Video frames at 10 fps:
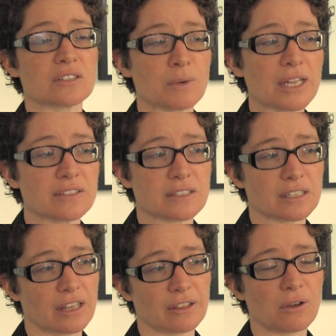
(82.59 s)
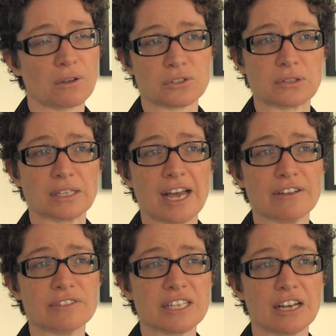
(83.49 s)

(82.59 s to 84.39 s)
as well as the cultural lives